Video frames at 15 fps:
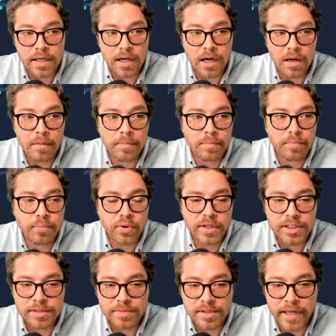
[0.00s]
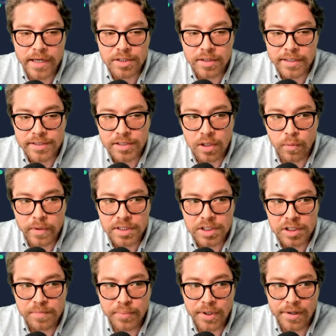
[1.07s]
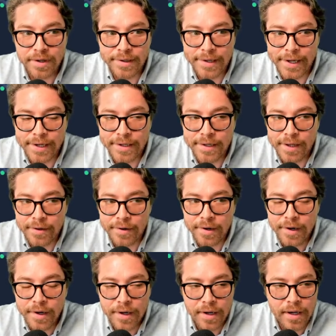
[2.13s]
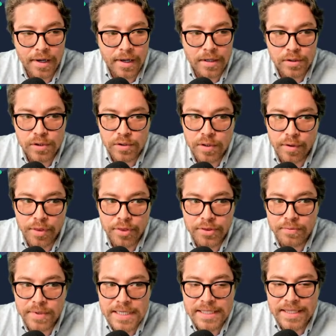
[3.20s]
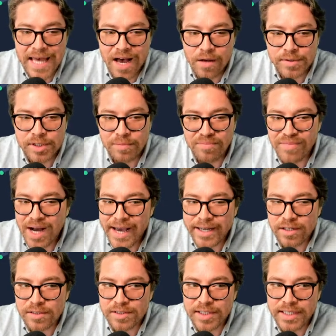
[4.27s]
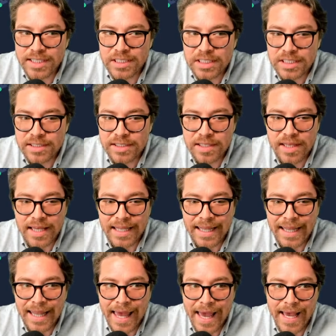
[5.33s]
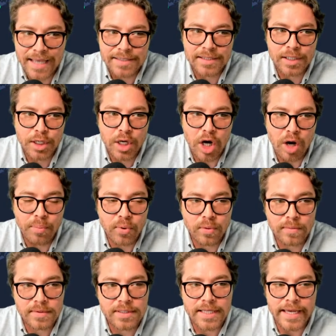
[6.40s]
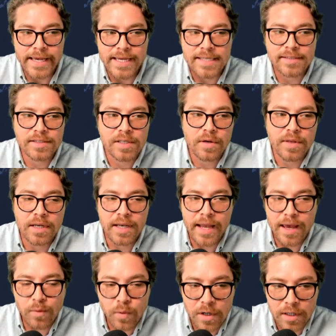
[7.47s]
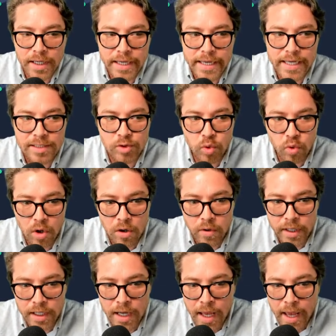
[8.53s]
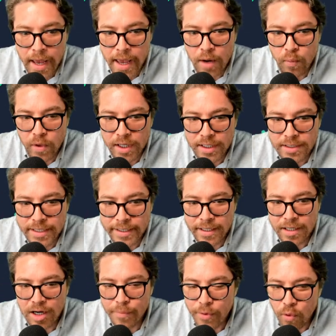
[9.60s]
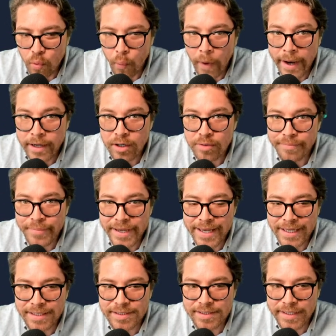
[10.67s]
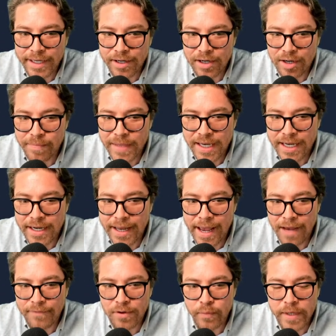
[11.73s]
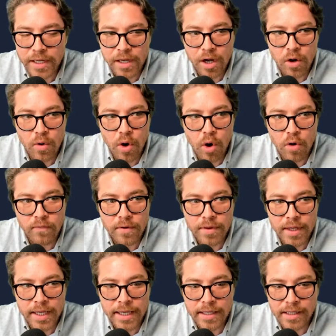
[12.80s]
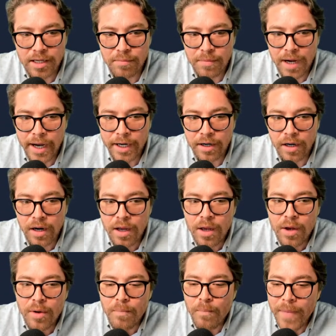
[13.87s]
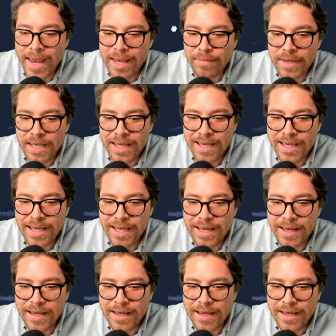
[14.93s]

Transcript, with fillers: um, pretty substantially. So we just put on like another 3,000 miners in just the last couple days. So the network is growing. And we're going to take a couple random picks here in a minute after we go over the Helium miner. Maybe,